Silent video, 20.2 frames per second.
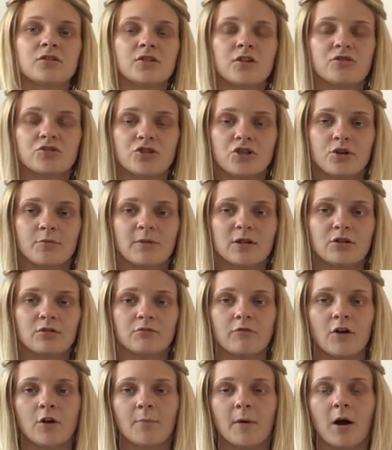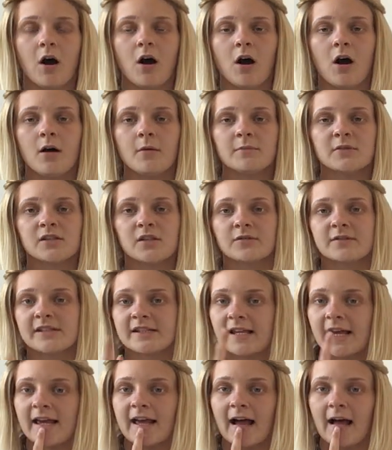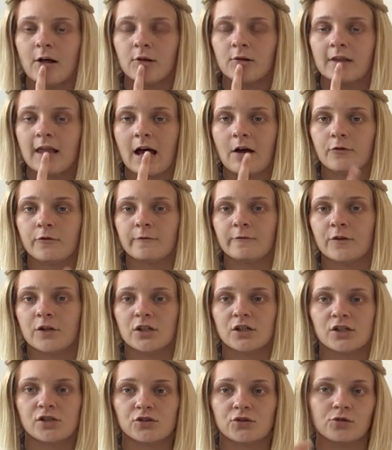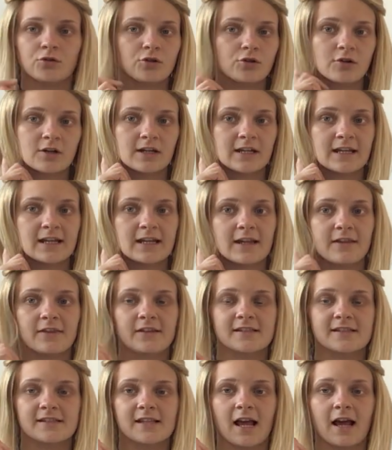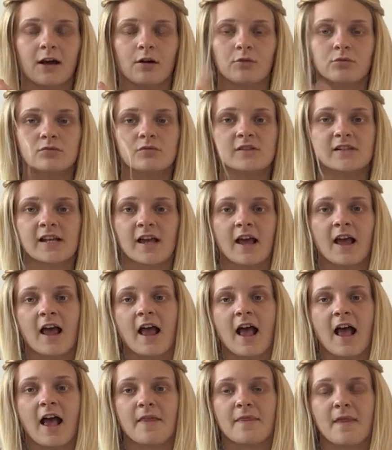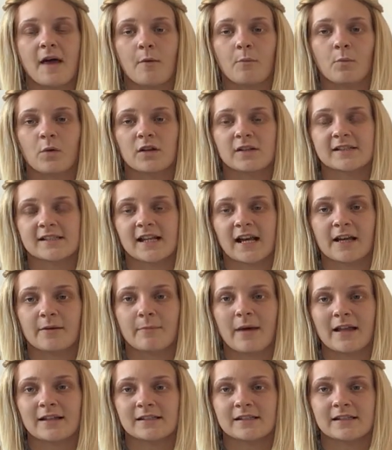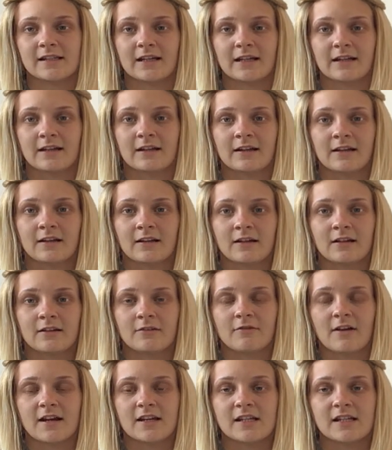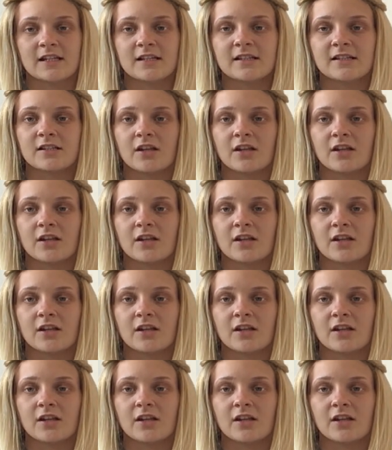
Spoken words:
So show me your robot arm. So say it out loud first so you can hear the sounds and then we'll segment it. Ready?